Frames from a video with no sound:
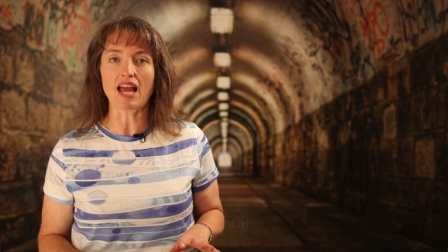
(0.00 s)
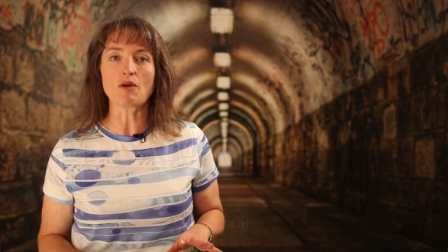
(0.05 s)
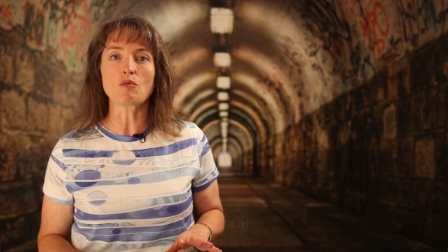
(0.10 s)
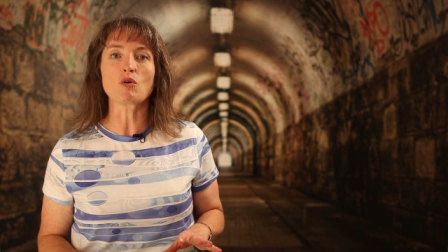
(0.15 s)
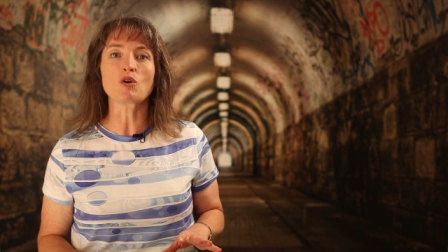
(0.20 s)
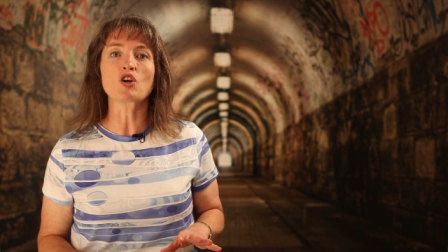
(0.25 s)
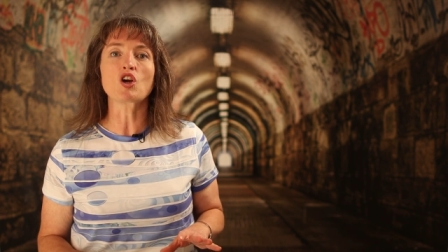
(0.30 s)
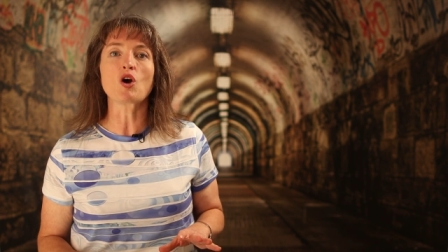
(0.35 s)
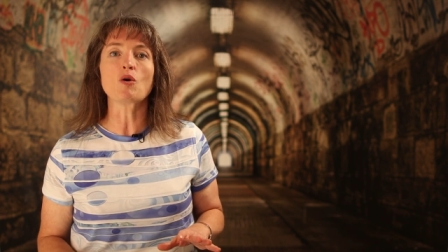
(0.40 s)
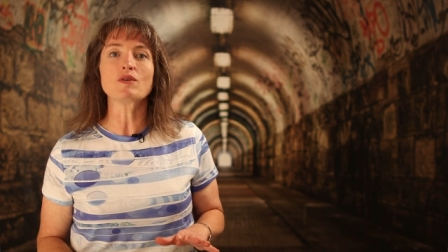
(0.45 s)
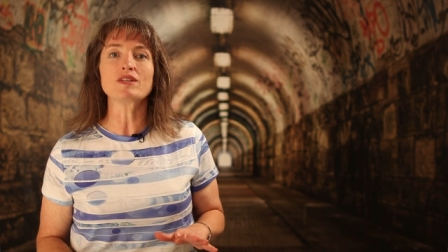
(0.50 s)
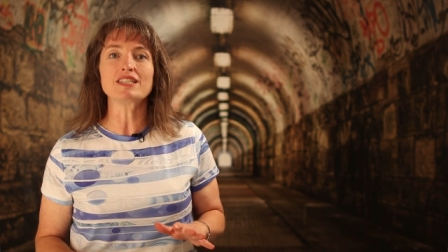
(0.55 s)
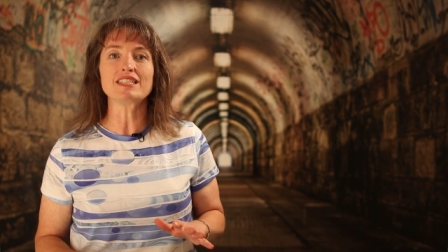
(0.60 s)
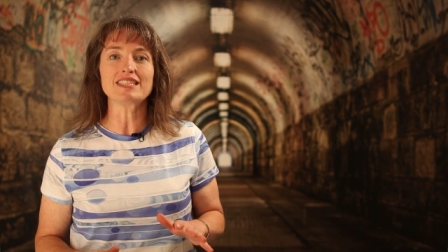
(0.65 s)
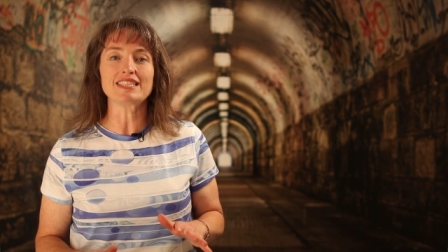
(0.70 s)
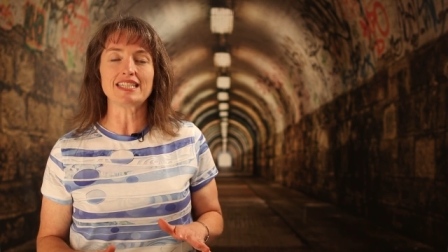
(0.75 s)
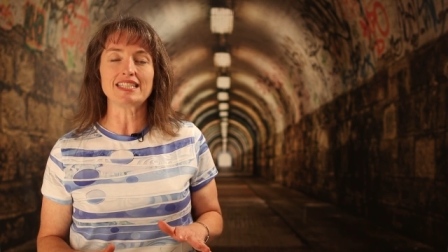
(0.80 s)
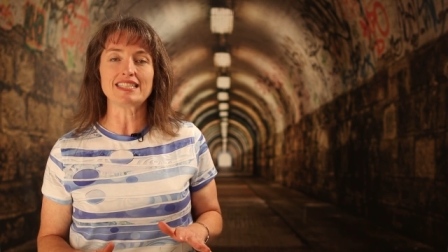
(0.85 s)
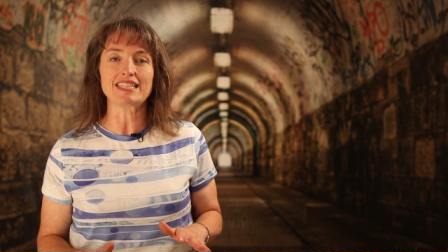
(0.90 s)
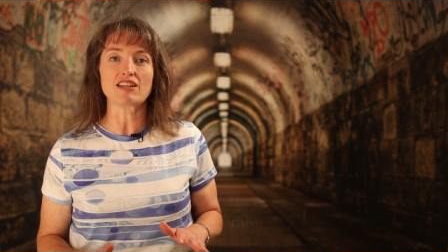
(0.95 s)
I will go
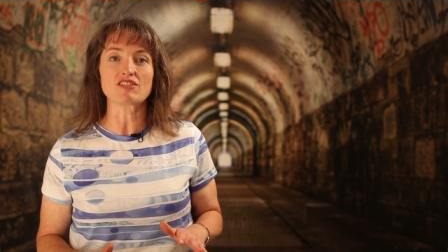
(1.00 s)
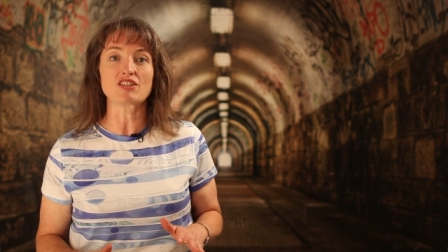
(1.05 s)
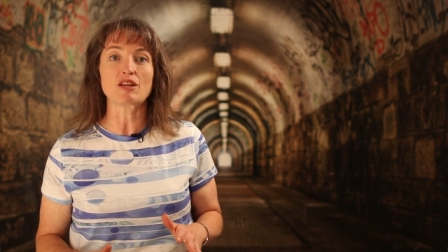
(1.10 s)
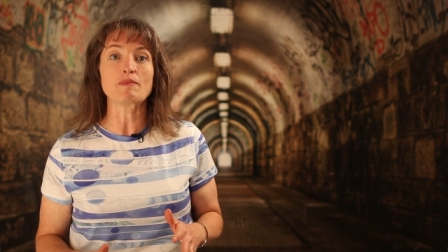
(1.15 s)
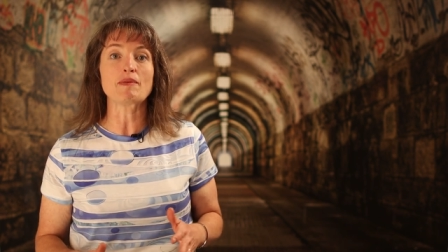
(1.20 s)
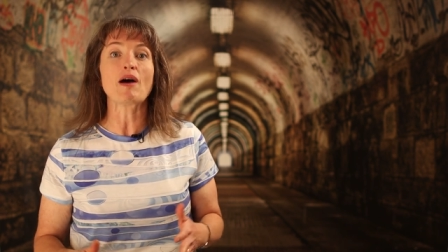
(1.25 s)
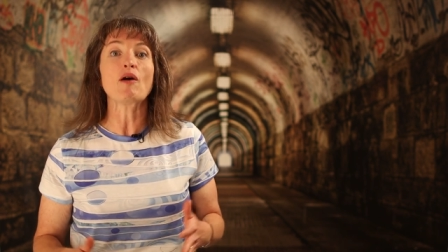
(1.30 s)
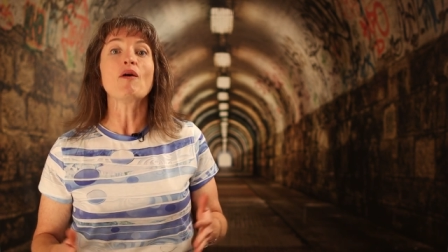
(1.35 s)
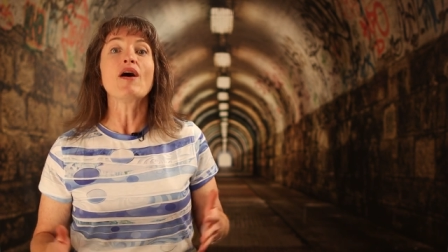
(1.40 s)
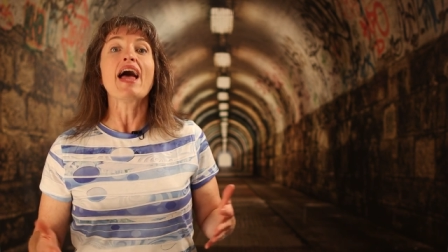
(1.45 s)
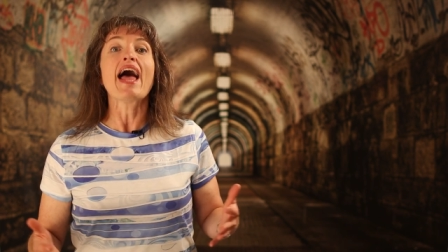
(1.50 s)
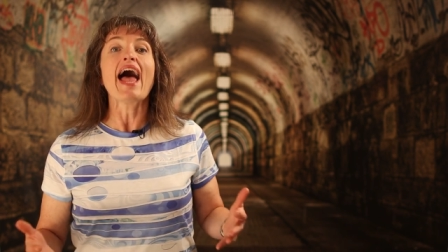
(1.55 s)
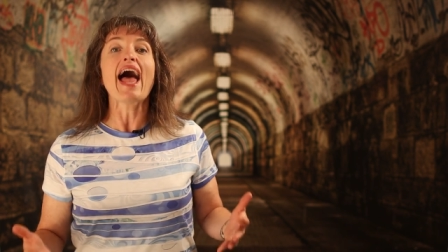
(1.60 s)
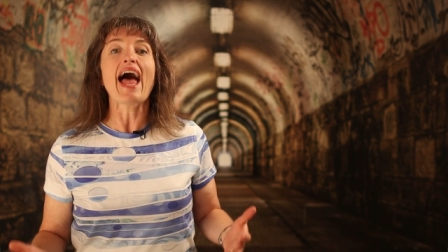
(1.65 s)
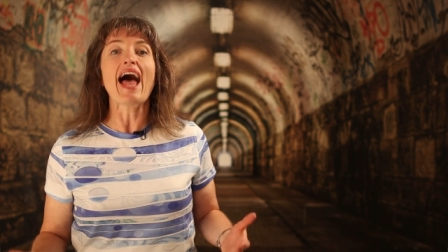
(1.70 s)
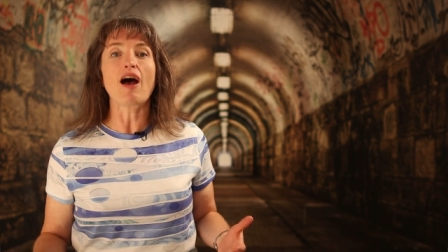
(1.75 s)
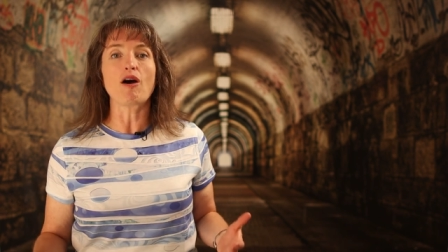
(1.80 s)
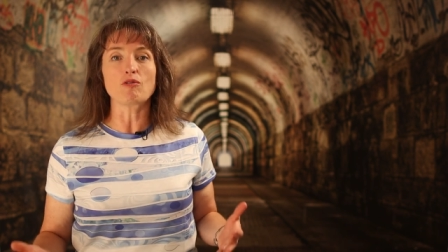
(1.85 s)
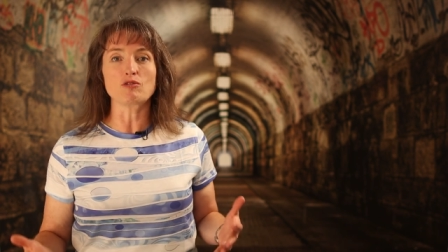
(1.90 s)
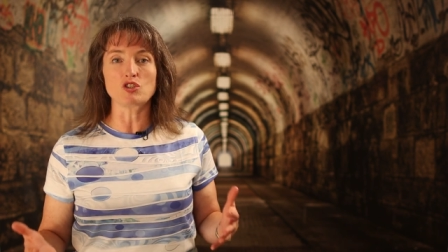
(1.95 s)
into details about
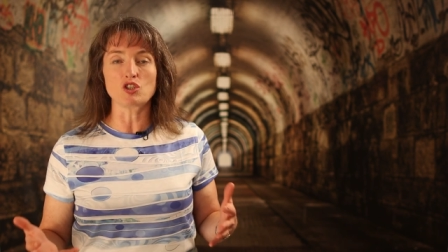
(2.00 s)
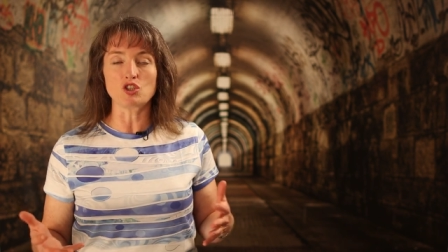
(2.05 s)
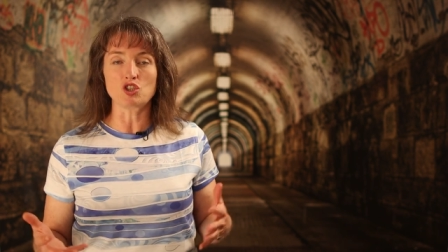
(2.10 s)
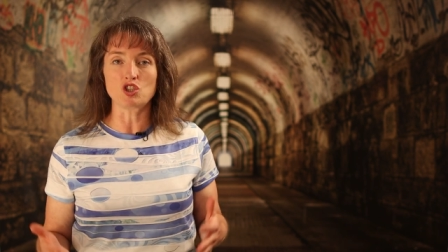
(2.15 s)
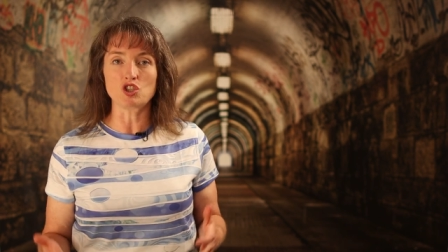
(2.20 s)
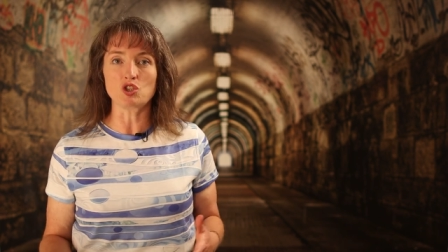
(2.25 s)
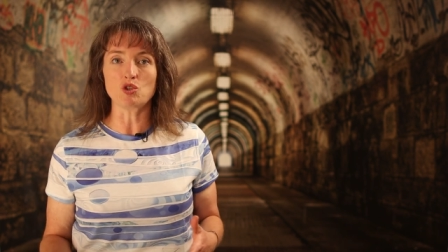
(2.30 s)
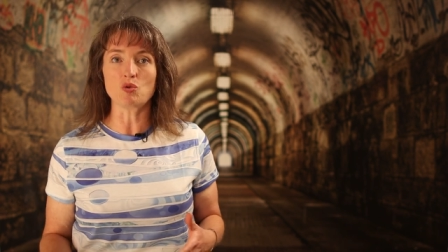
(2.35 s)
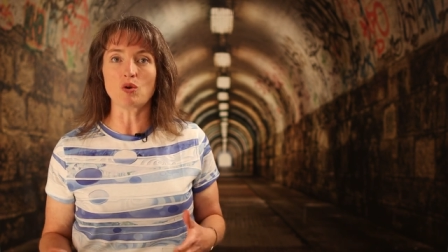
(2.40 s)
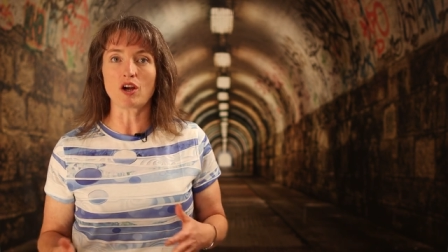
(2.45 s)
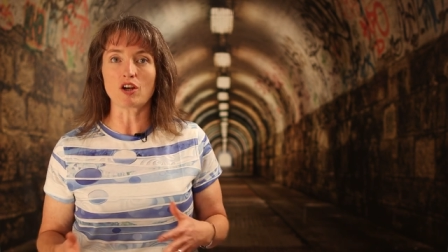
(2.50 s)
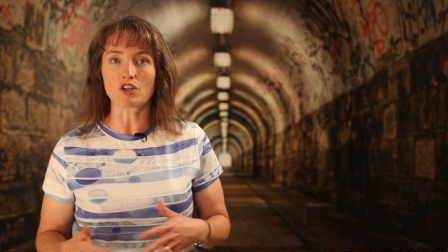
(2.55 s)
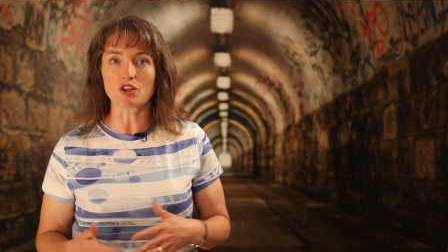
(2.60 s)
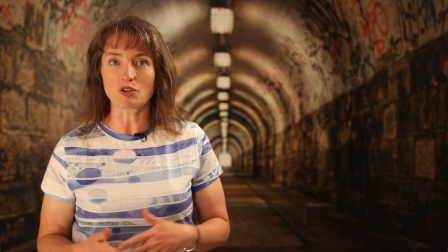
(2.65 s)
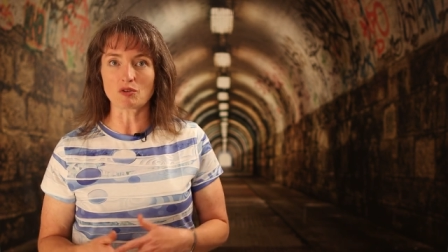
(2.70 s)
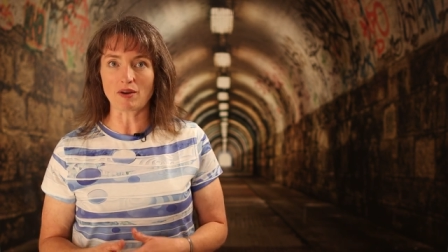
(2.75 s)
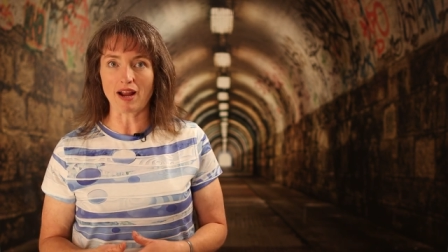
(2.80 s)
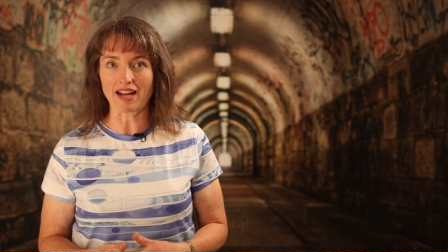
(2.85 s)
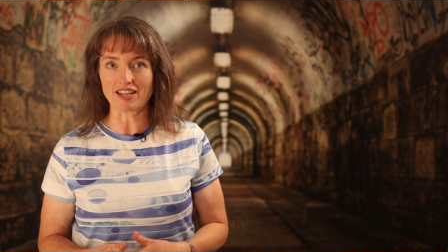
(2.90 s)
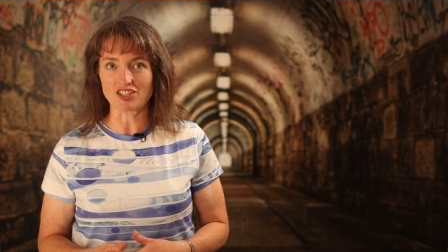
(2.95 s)
how to do a
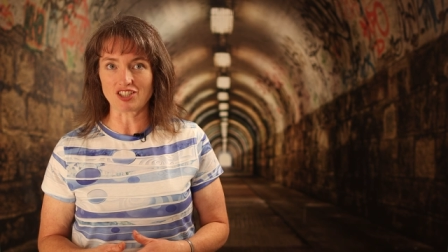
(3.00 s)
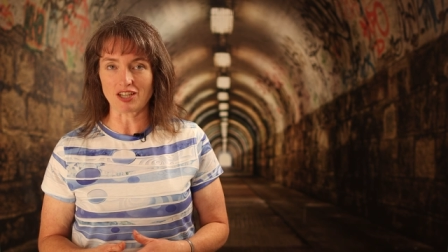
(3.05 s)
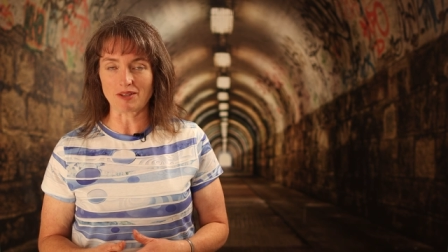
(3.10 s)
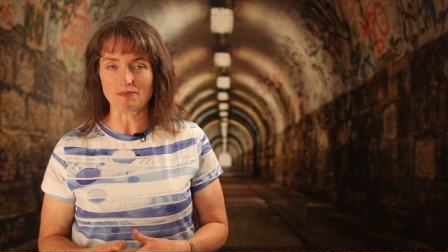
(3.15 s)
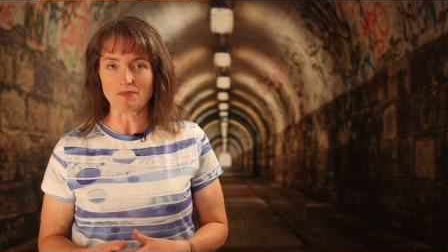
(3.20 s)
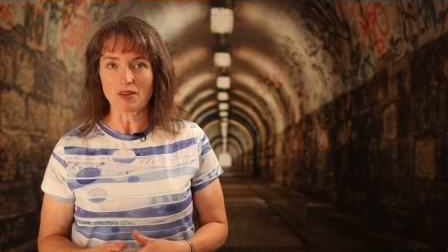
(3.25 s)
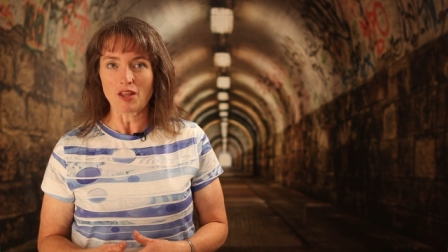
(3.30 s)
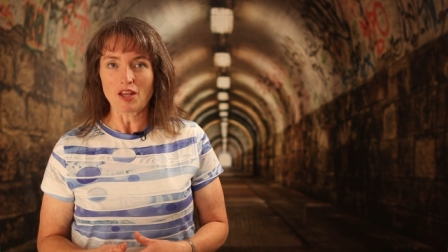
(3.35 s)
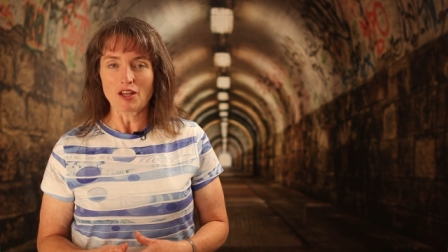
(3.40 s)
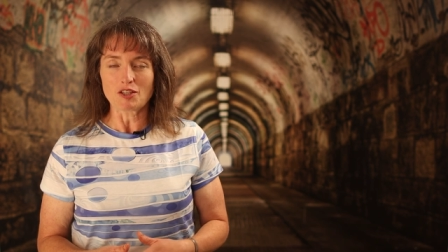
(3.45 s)
correction.